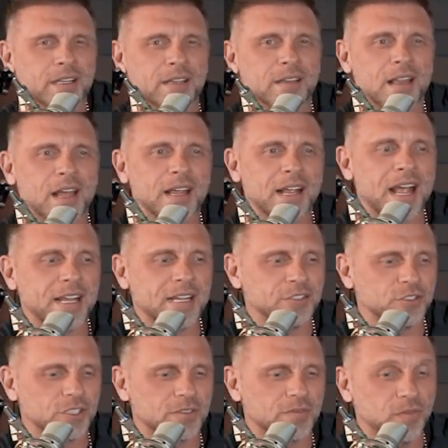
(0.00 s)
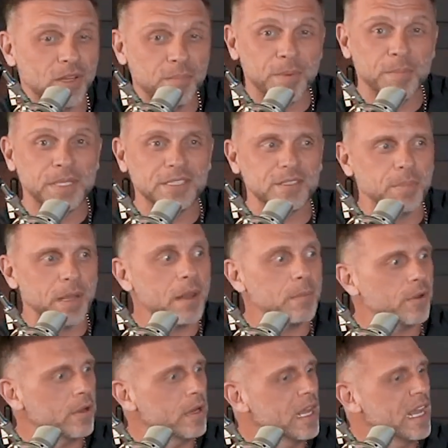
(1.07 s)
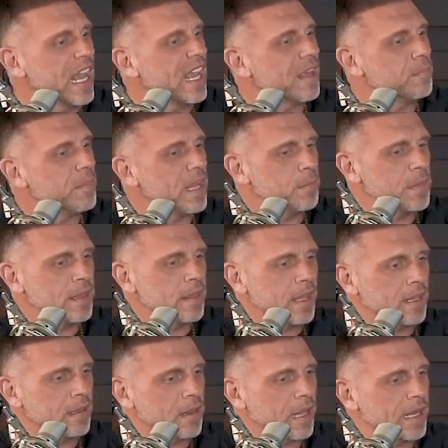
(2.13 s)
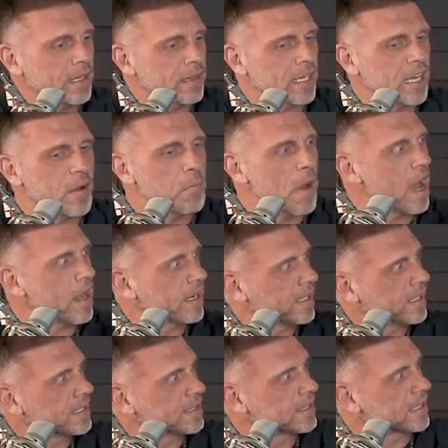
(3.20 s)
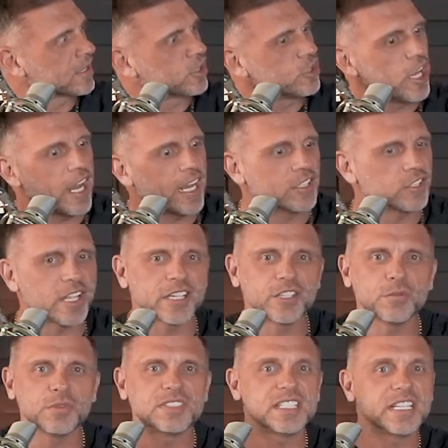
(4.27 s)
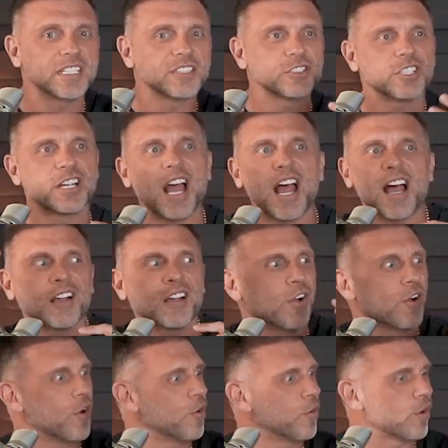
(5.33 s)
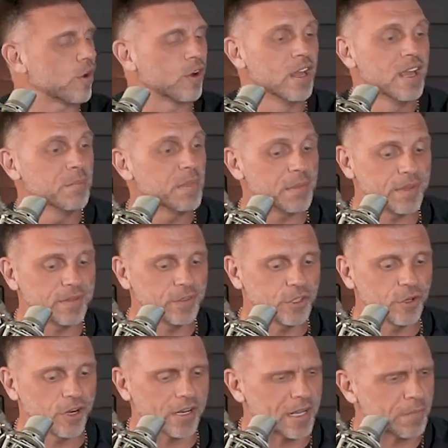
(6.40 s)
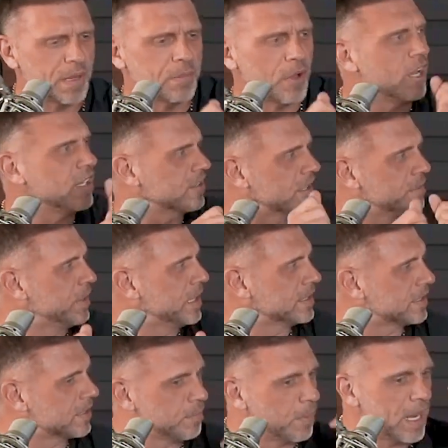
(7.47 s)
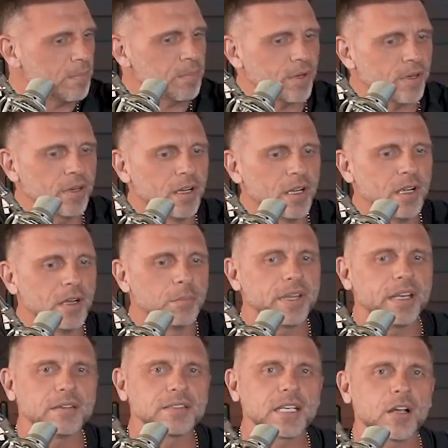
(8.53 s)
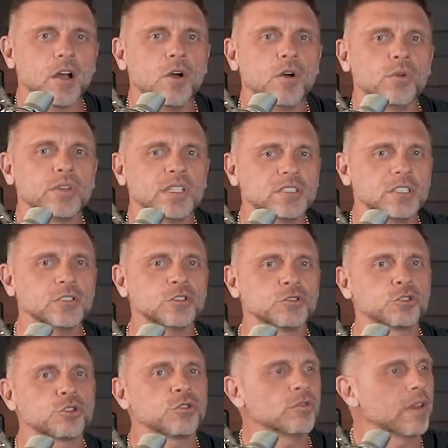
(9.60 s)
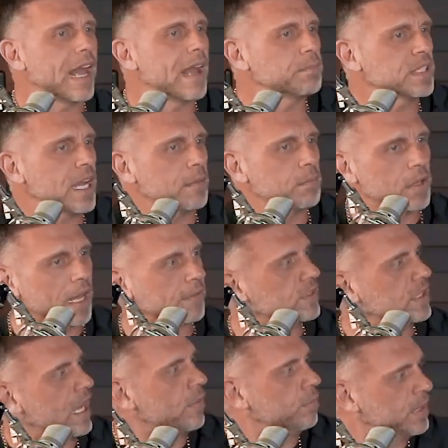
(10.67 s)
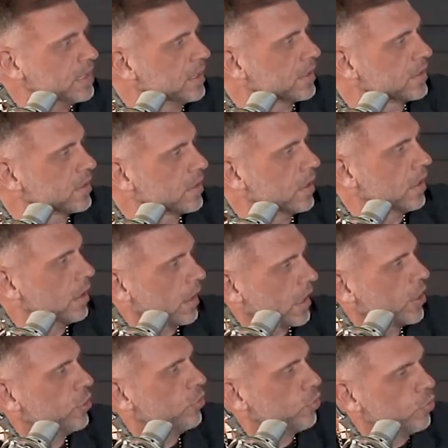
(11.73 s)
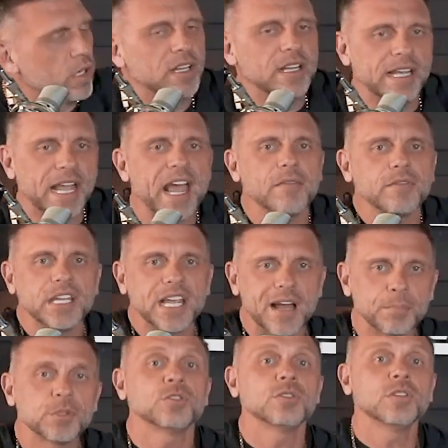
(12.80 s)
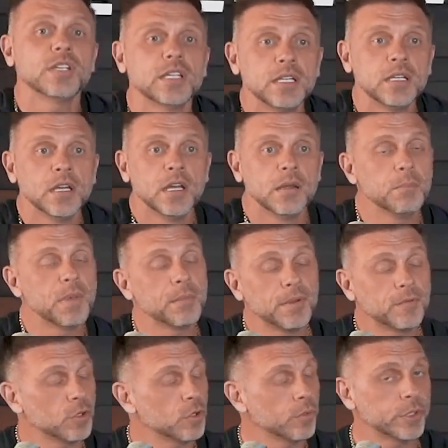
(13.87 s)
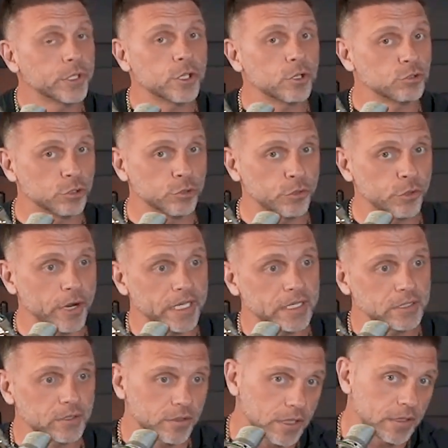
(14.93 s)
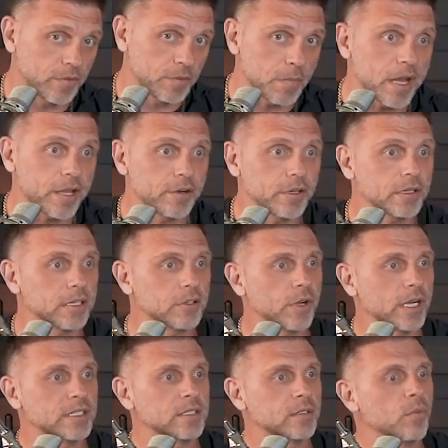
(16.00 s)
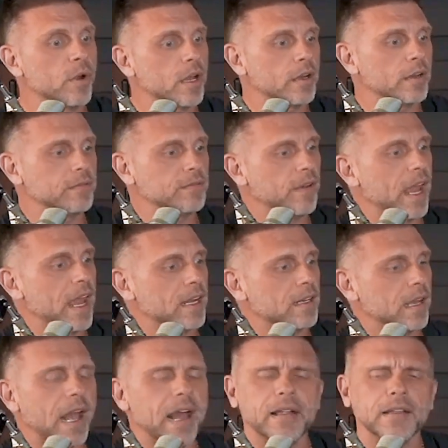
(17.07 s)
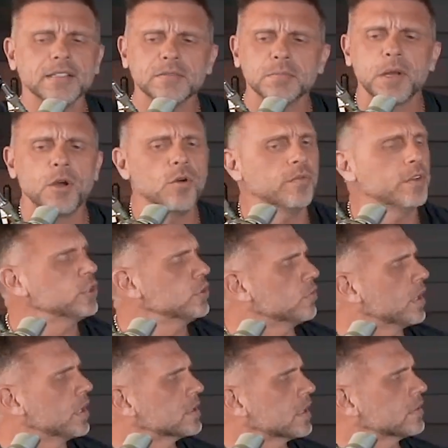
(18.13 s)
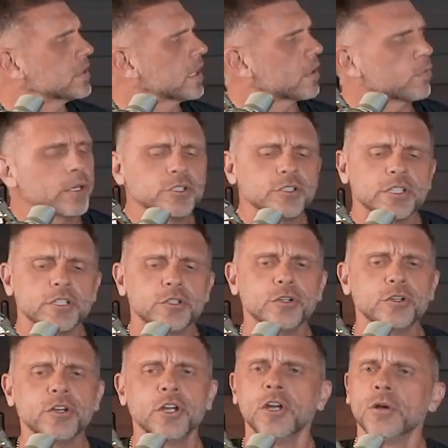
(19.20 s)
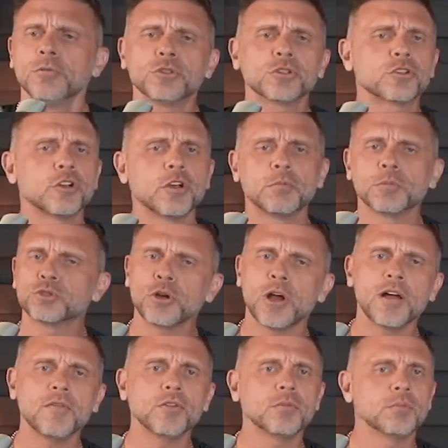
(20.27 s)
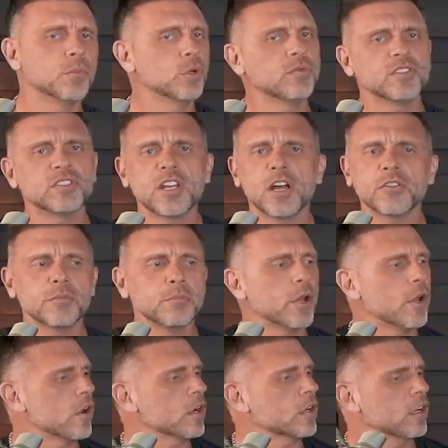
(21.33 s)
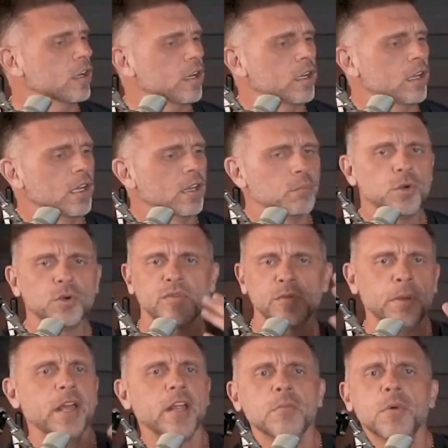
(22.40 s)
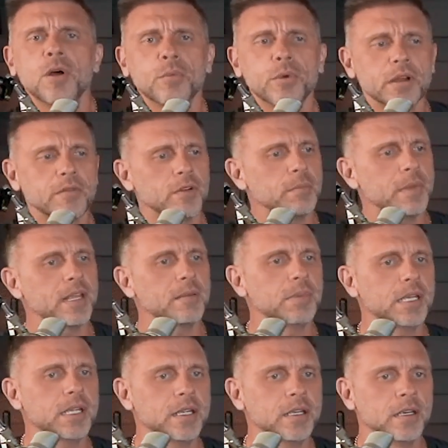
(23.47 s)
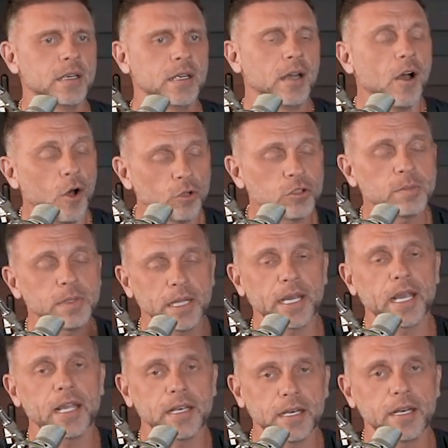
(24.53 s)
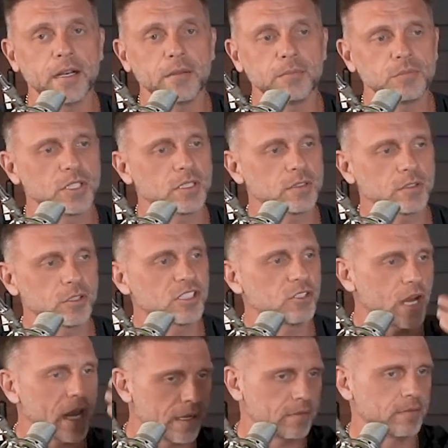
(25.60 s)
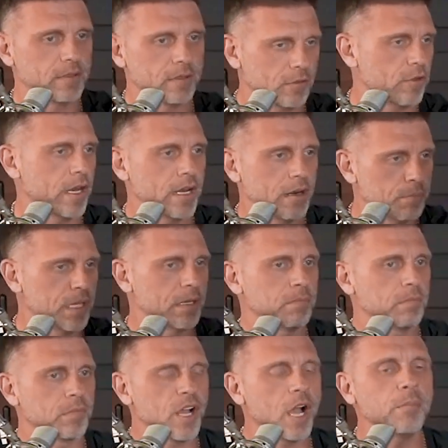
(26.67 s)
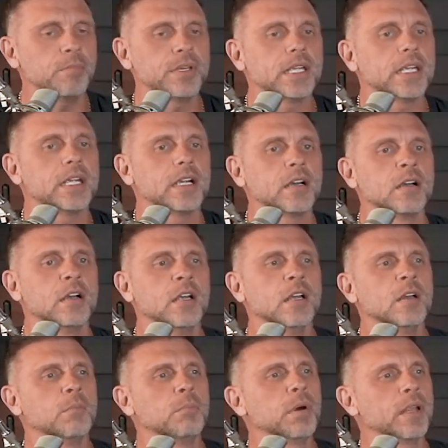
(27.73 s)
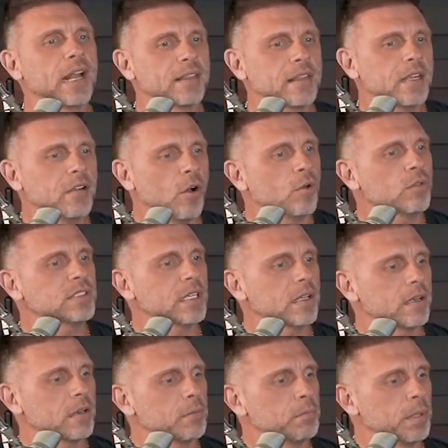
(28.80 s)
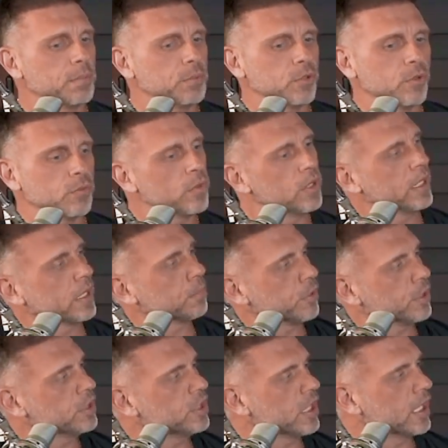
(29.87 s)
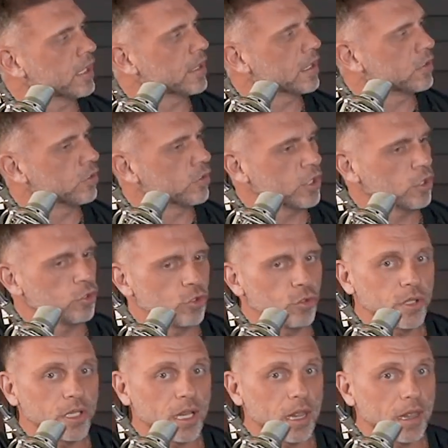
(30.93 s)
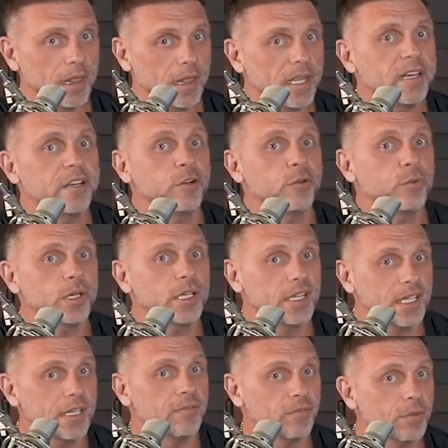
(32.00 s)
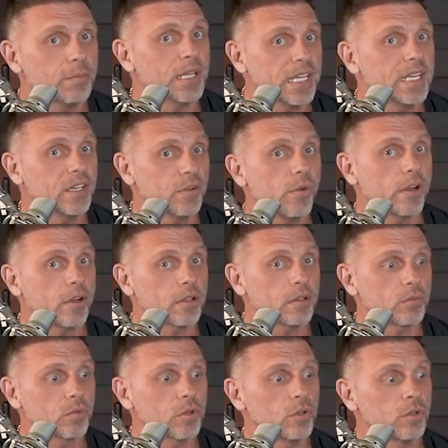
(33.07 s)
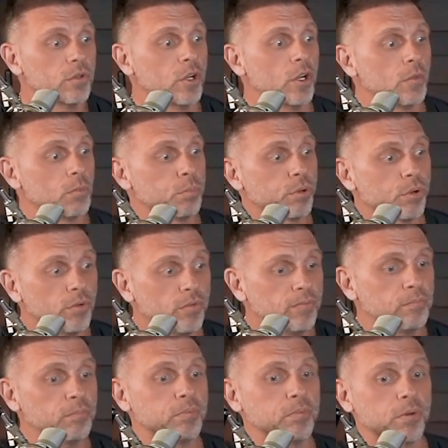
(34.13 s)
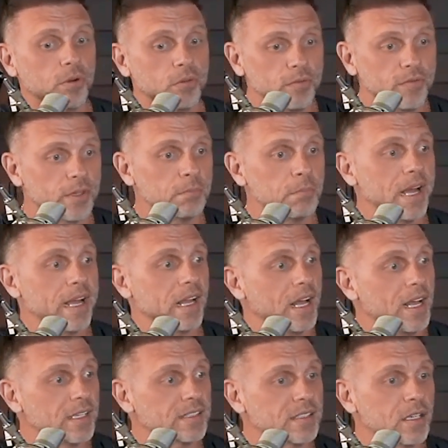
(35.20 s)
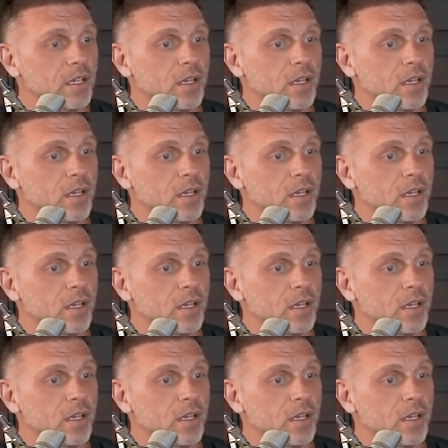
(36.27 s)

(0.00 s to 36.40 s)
and like I can just flip a piece of paper. It made me think like the commodities exchange, like you would see in Chicago or maybe even New York, like people hustling pieces of paper. But then I was like, oh, this is a true laptop lifestyle business. Like you really have the opportunity, maybe if you don't want to go too crazy or even moderately crazy, where in fact, that's what my whole vision was. I was like, originally, dude, just going to travel, move to South America, move to Panama, wherever it may be. Ultimately, I ended up just trying to create a big company here. But I think wholesaling, people don't really appreciate that you can do it literally from anywhere in the world, proven by us.